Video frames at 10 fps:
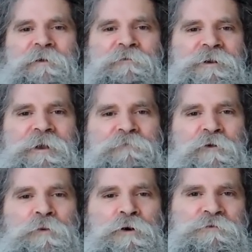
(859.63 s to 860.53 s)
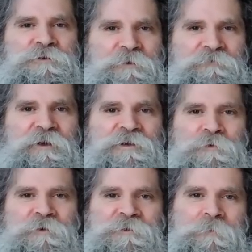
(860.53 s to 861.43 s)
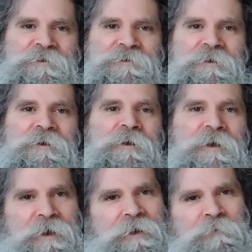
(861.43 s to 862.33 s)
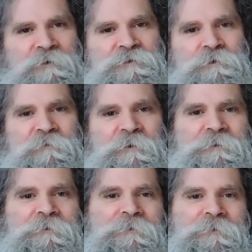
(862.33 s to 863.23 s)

every post on Facebook, somebody's like, hey, I'm considering